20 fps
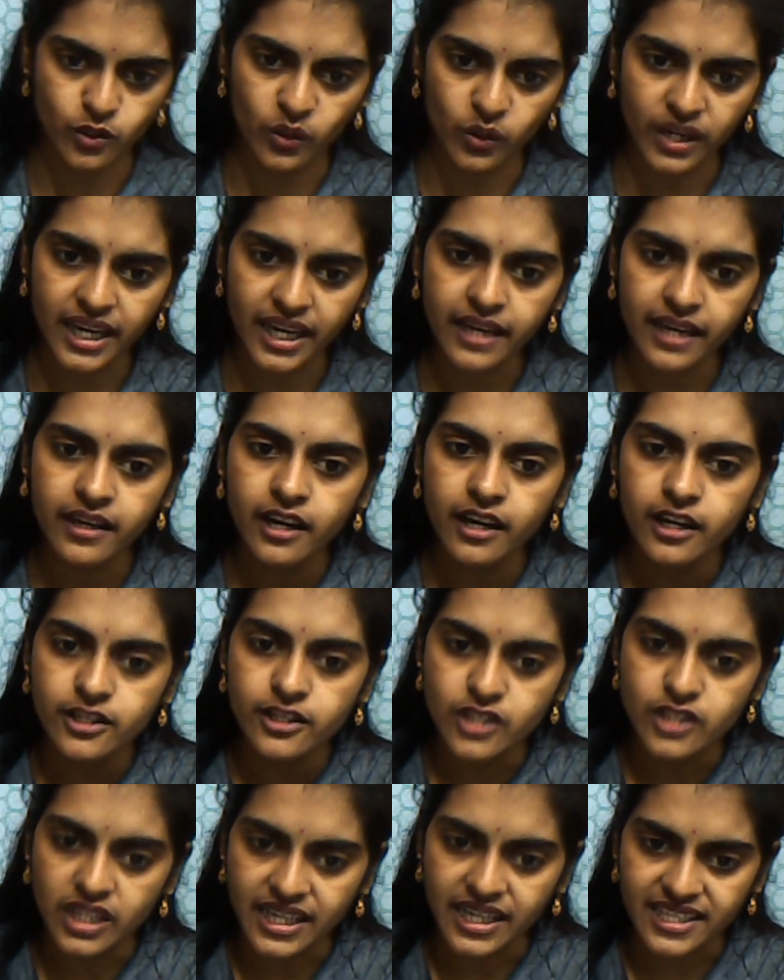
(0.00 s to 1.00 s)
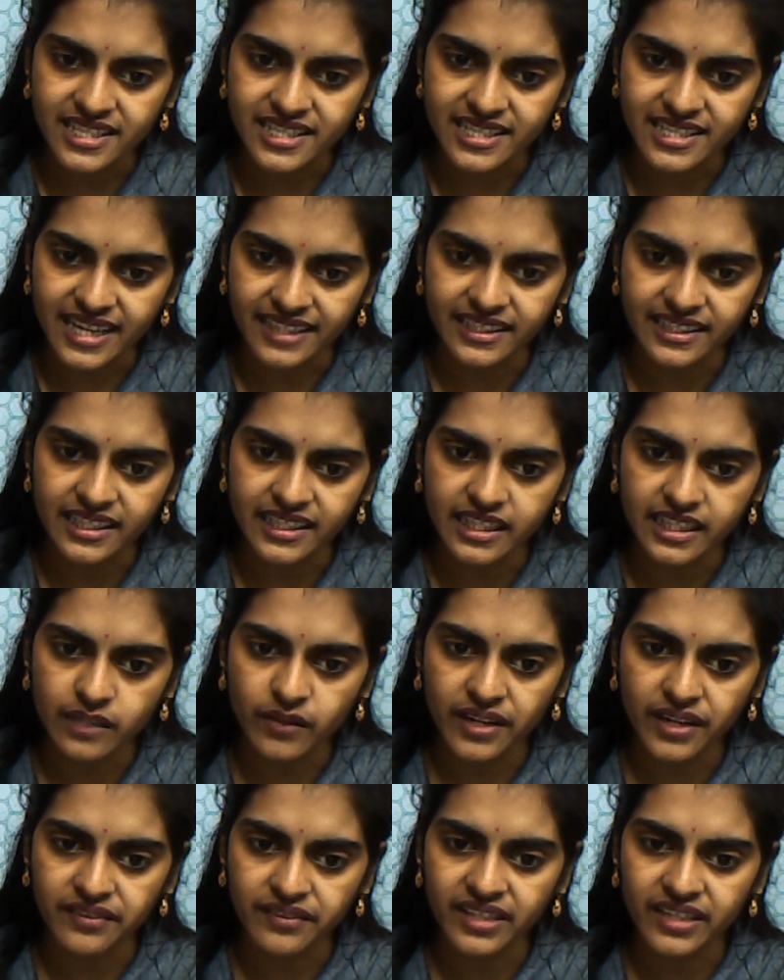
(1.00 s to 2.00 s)
Okay, so let us write the
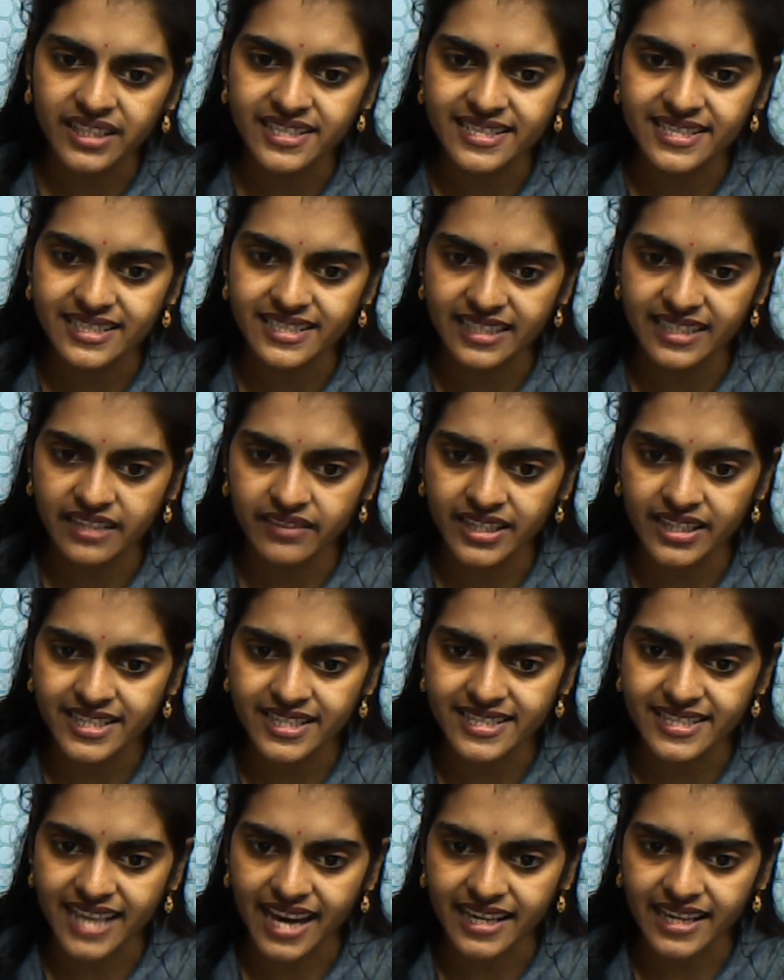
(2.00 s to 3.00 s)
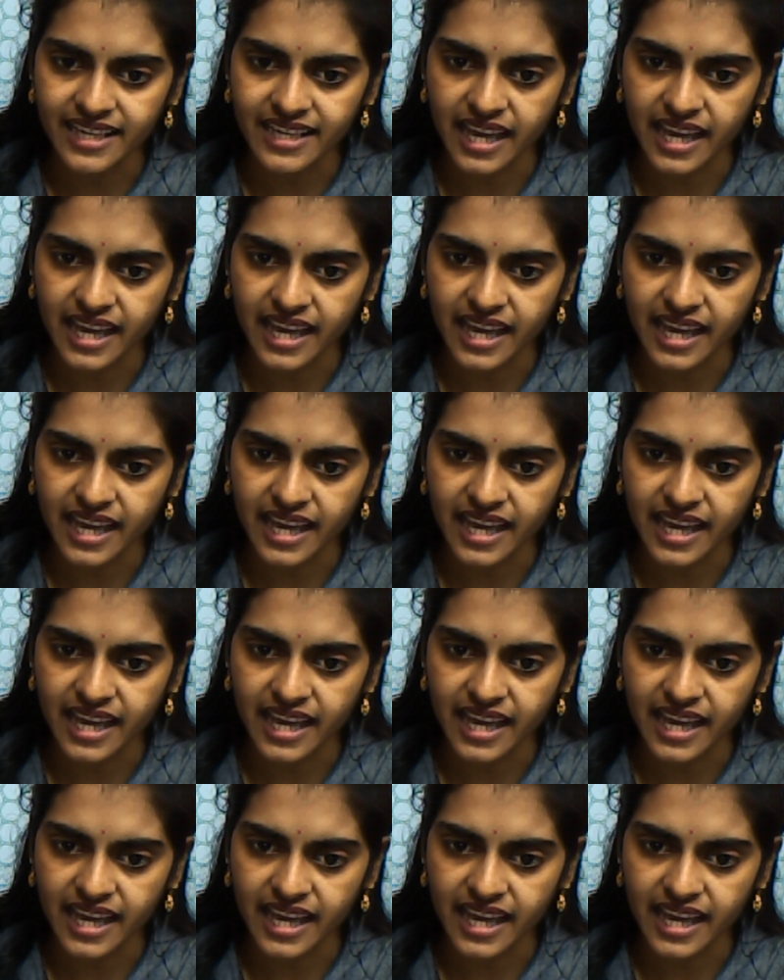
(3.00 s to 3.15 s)
given ones. Given sine